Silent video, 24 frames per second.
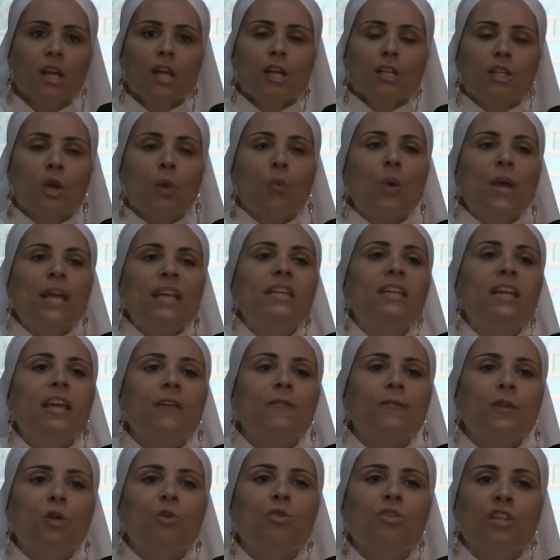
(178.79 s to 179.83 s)
So we
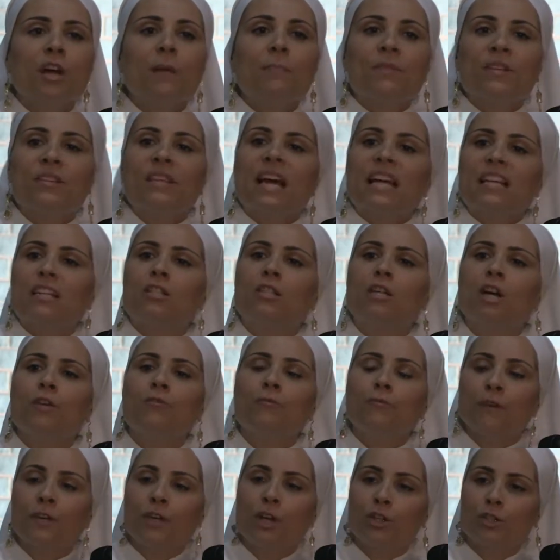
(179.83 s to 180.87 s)
give you something that is good
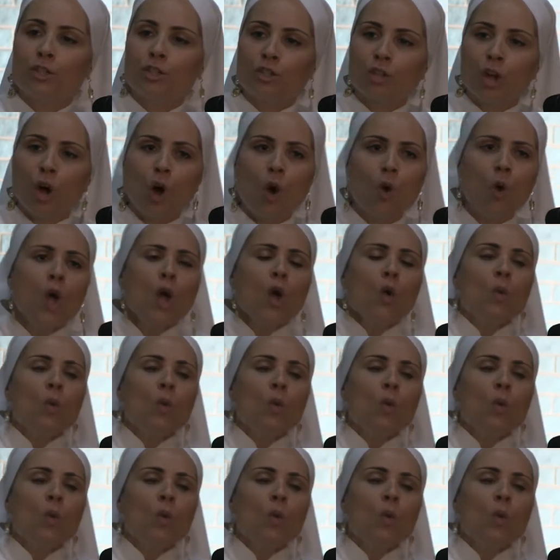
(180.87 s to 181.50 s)
for your soul.